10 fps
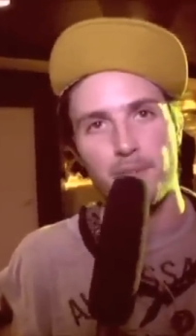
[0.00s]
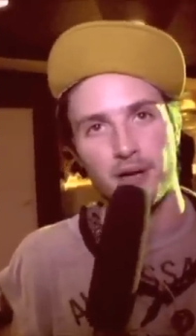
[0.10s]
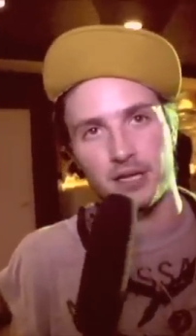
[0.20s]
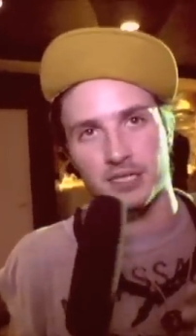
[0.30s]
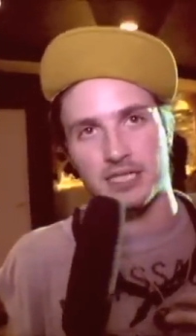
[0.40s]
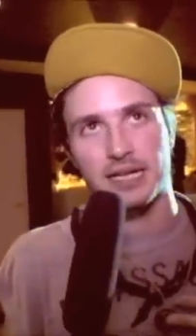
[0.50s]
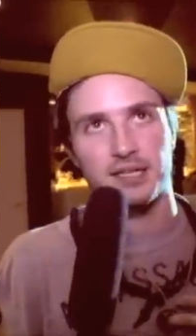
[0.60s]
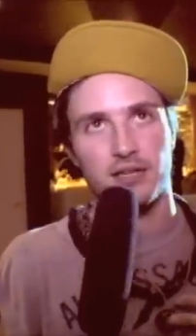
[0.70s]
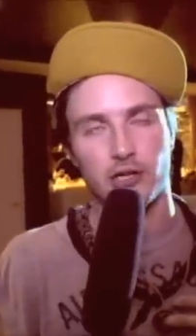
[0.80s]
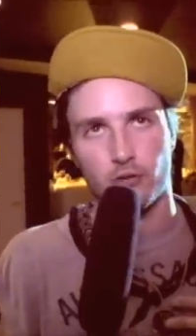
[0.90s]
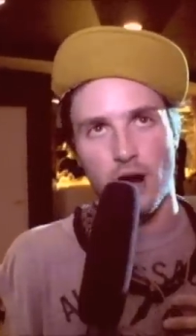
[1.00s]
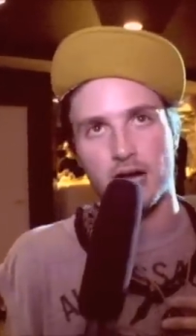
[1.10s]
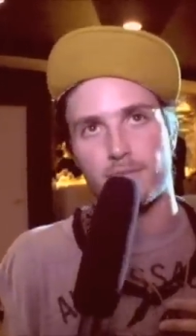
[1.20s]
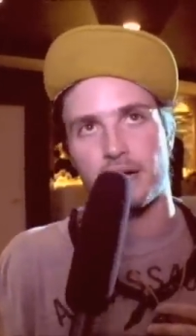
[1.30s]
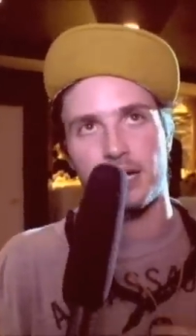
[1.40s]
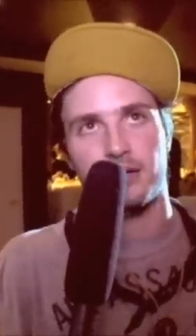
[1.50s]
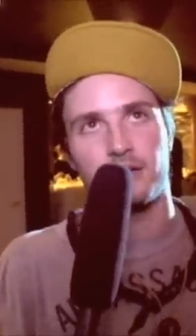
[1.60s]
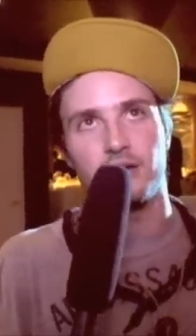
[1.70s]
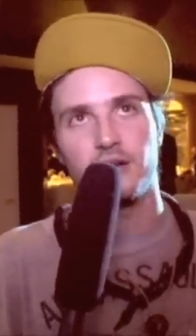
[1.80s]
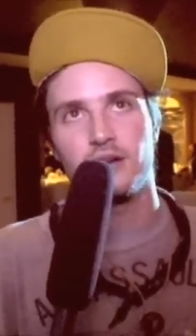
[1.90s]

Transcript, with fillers: I play in a psychedelic rock band,